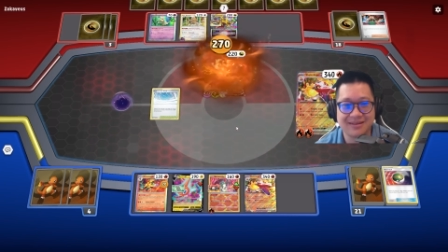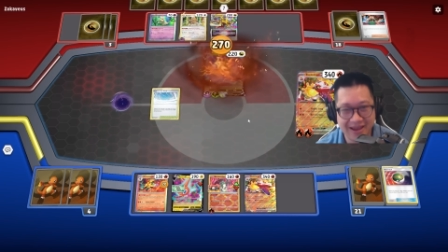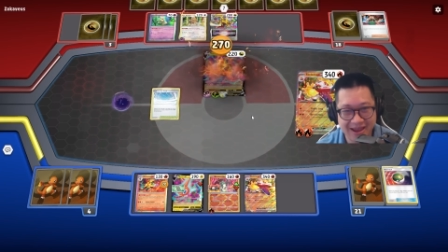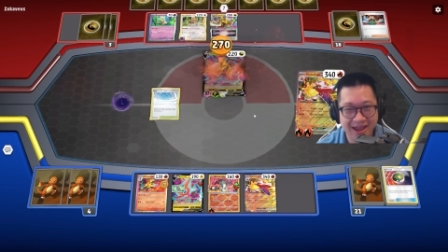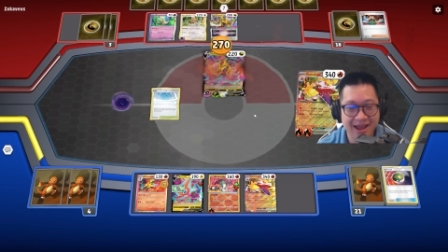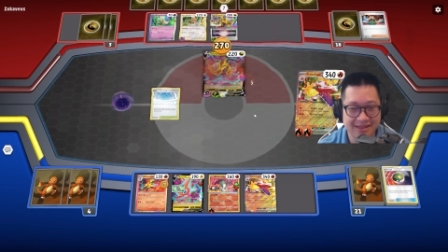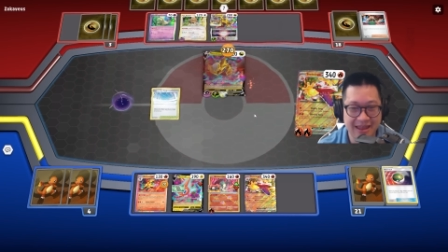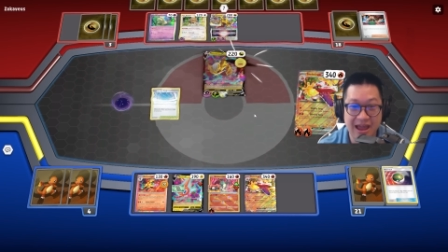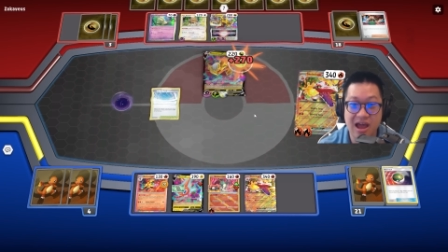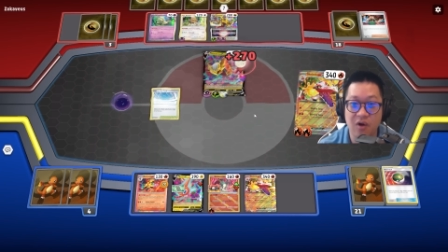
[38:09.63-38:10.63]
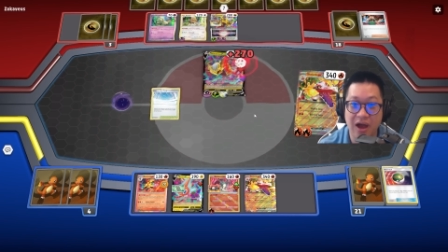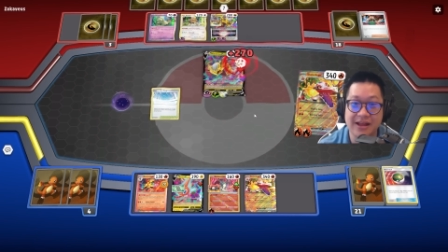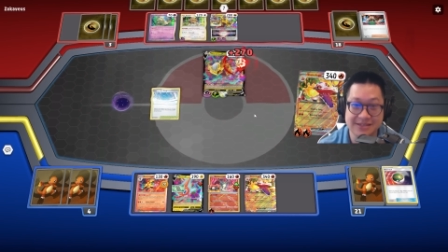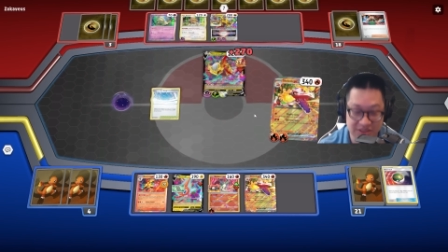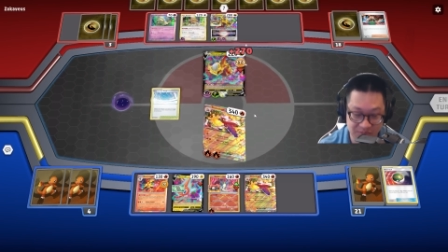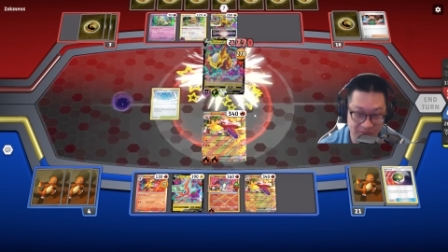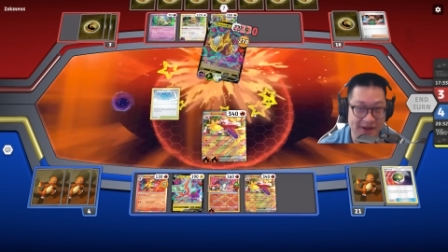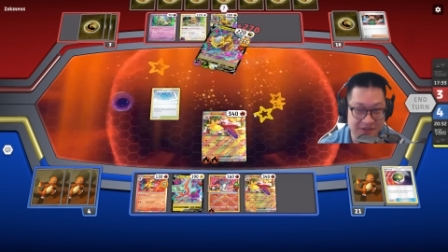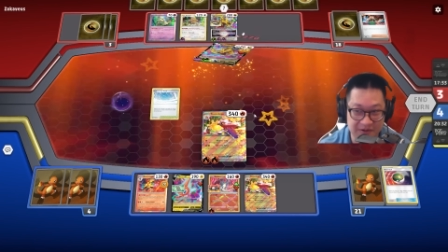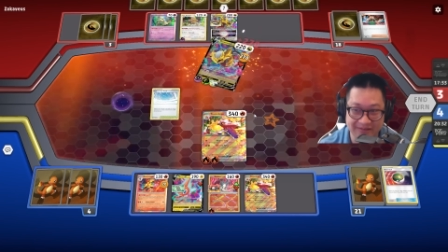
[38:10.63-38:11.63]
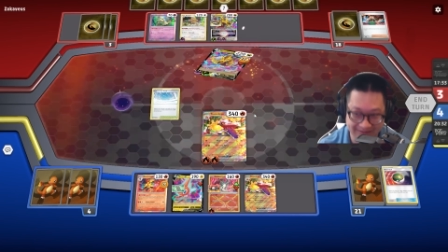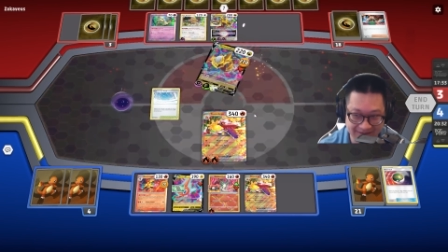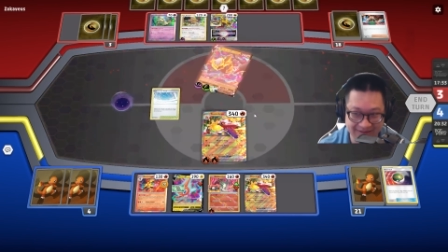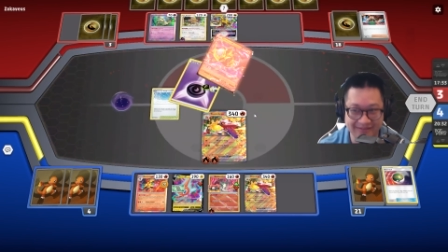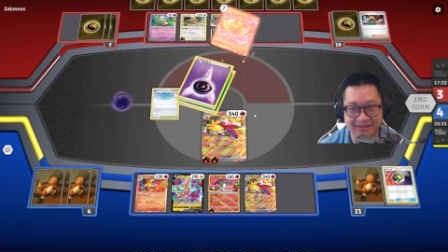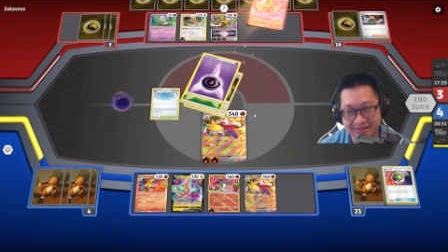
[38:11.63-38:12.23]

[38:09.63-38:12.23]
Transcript: And now I take the prize card lead